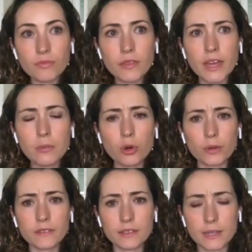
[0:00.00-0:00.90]
Then, more
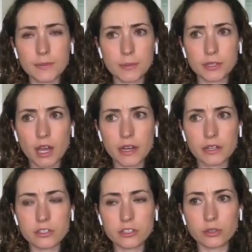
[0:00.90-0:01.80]
recently, people got
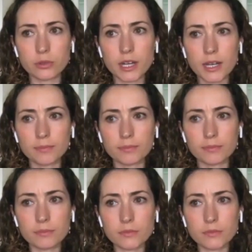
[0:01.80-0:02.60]
into um,